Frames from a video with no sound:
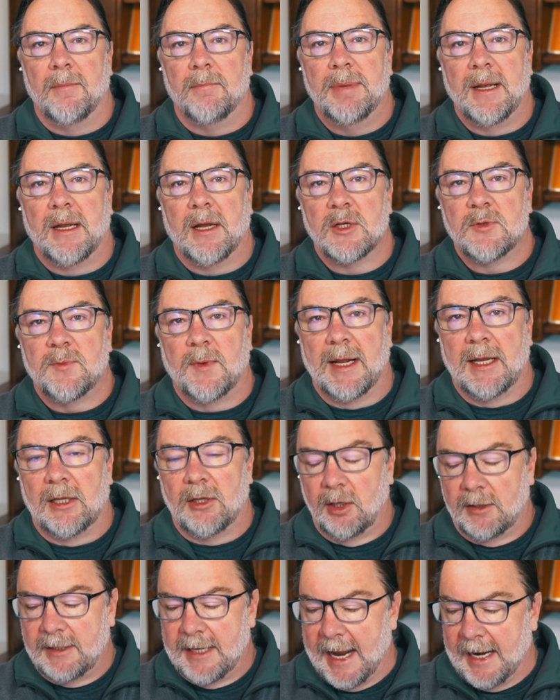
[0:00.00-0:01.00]
Because when I
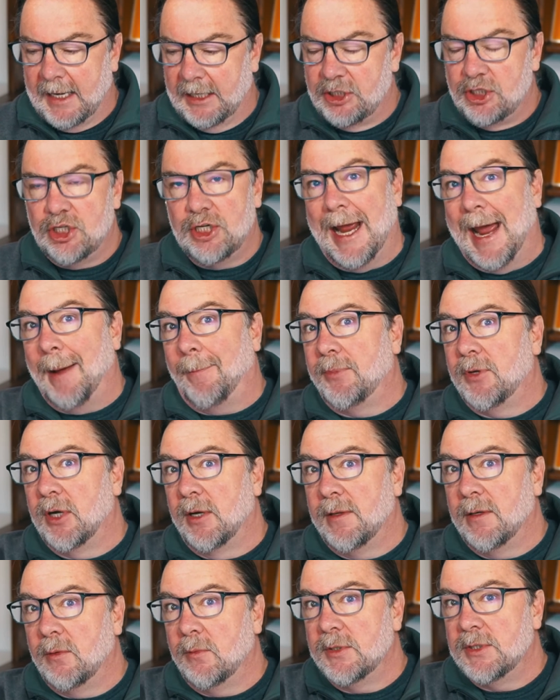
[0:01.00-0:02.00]
looked at a chapter
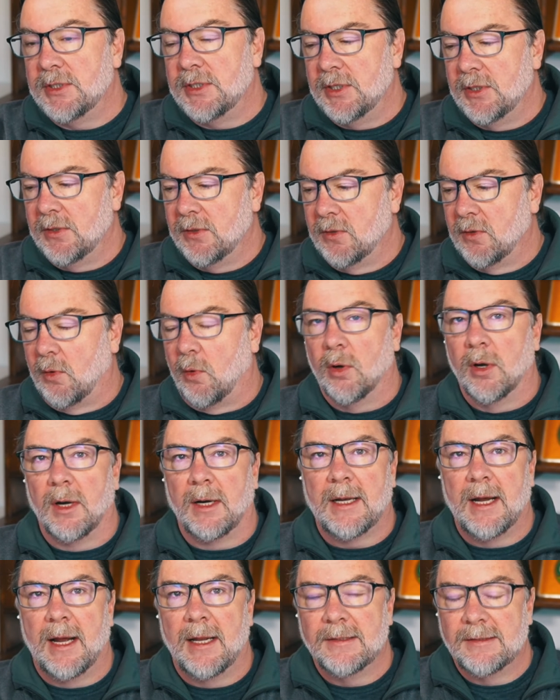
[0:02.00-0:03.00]
that was due or a
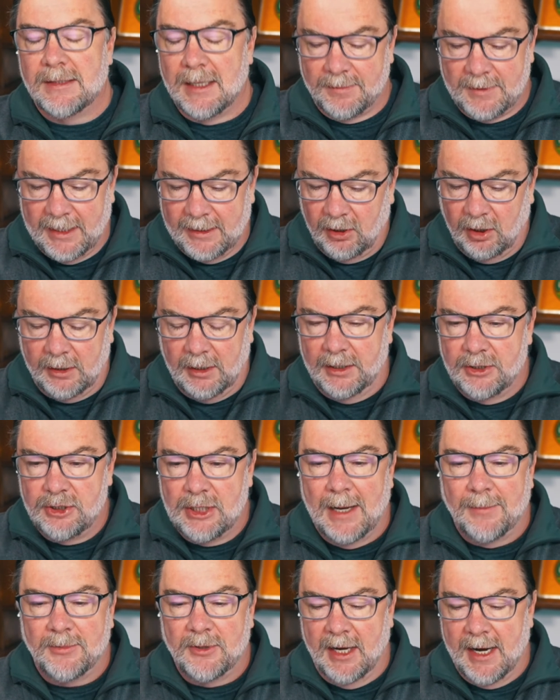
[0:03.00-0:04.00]
concept, I'd look at a
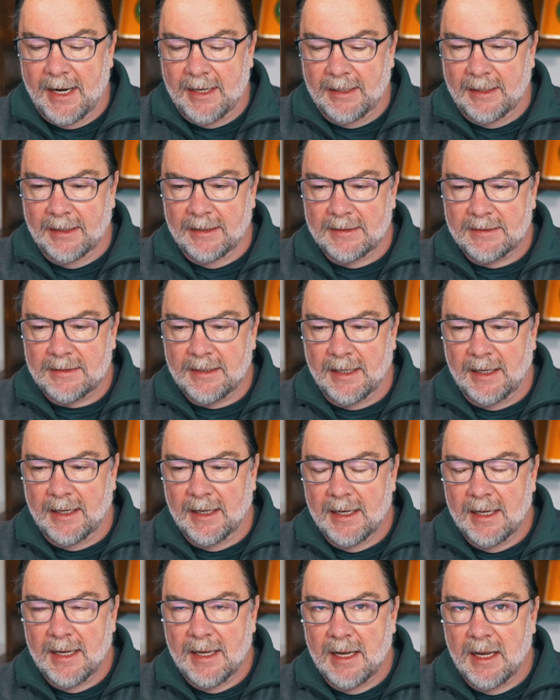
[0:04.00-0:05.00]
chapter heading and say,
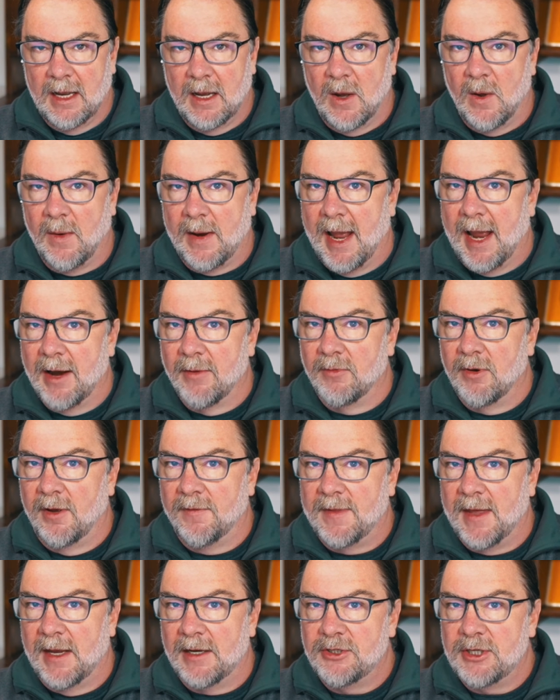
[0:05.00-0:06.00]
okay, I
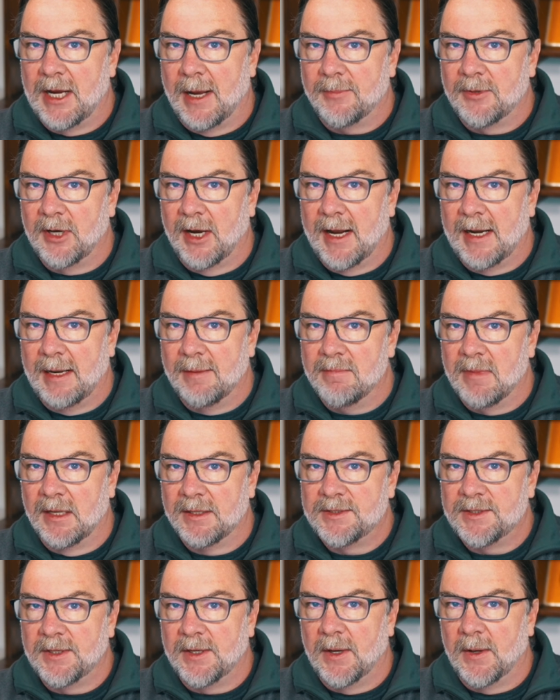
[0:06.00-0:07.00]
wrote that chapter heading
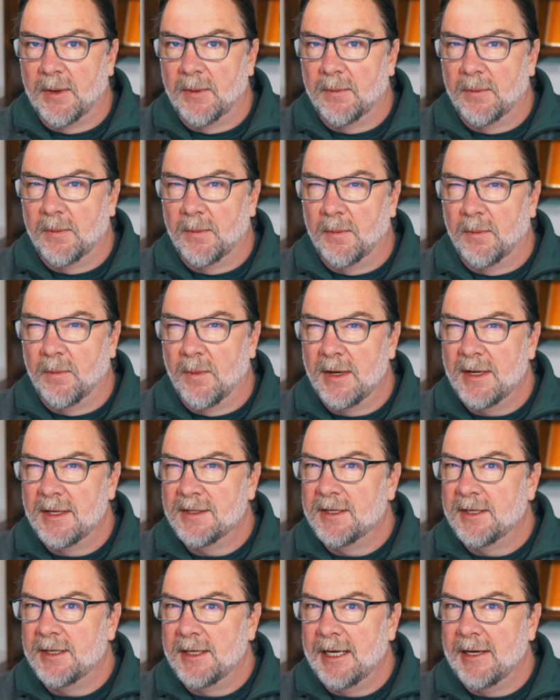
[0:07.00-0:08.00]
months ago. What
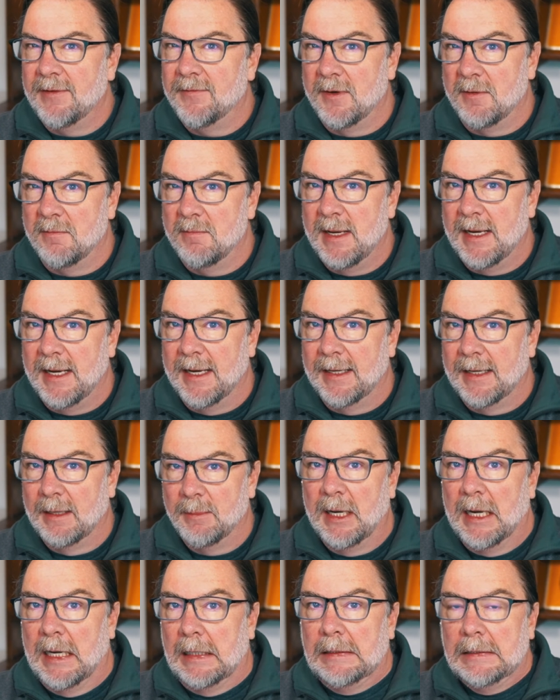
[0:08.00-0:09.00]
does it even mean? I
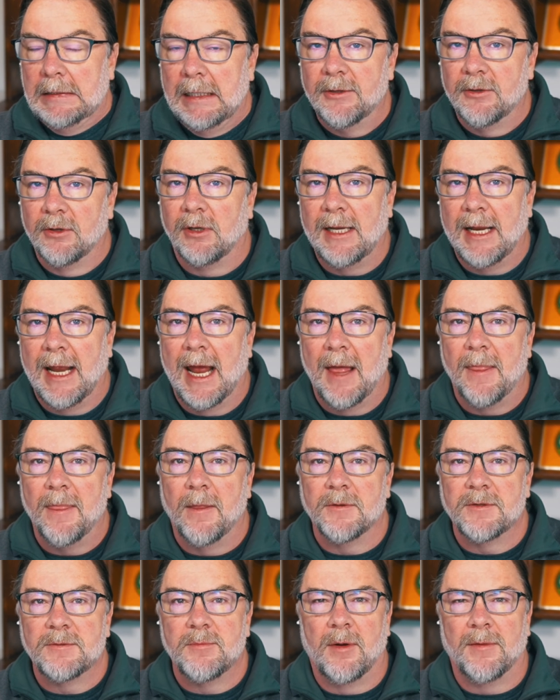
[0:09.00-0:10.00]
mean, I literally had
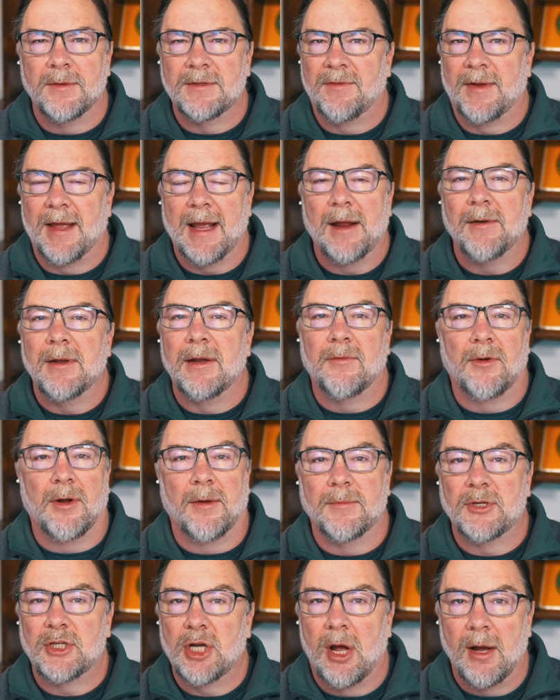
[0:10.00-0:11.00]
those moments of like, I don't know what
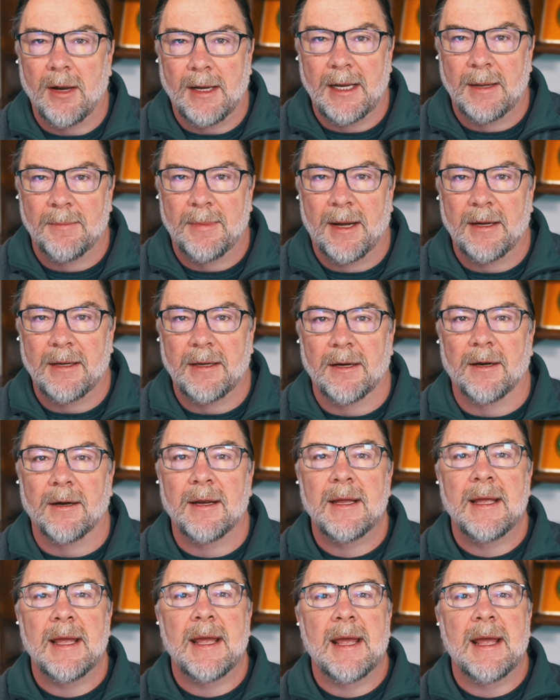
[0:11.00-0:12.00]
I'm talking about here.
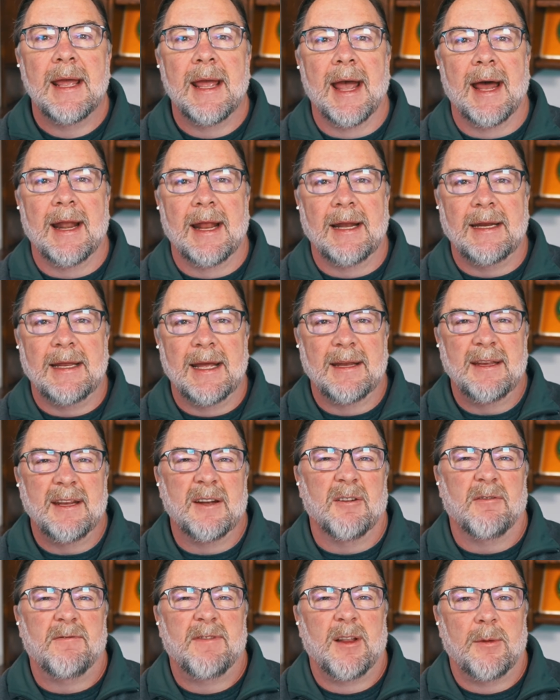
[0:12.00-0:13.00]
And I'd get,
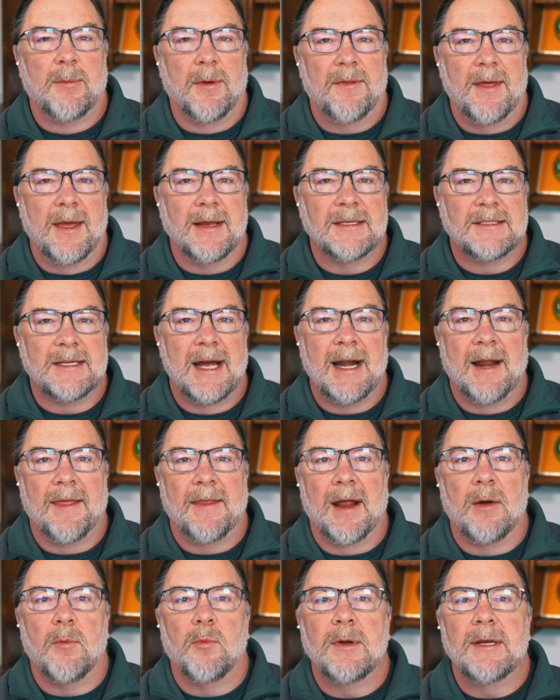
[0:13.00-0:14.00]
filled with anxiety
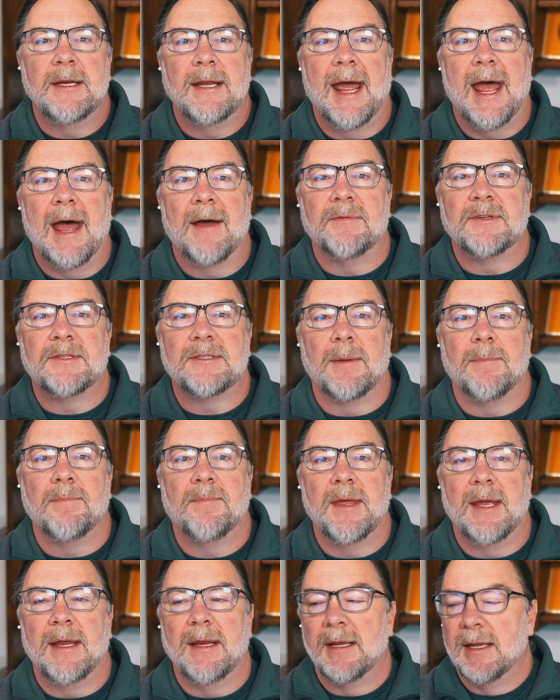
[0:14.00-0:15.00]
that I wouldn't have
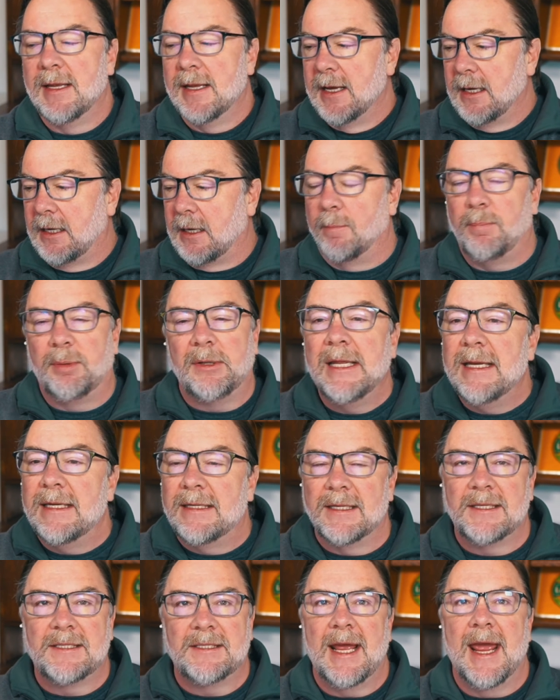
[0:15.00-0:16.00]
something complete
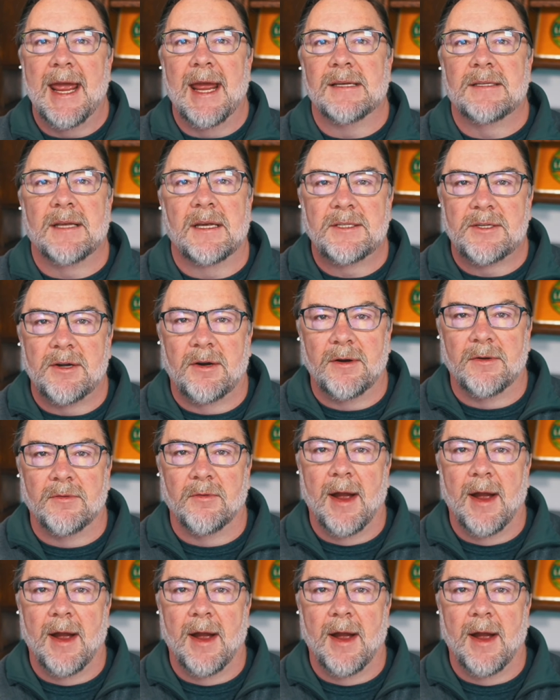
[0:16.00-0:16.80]
to say as I started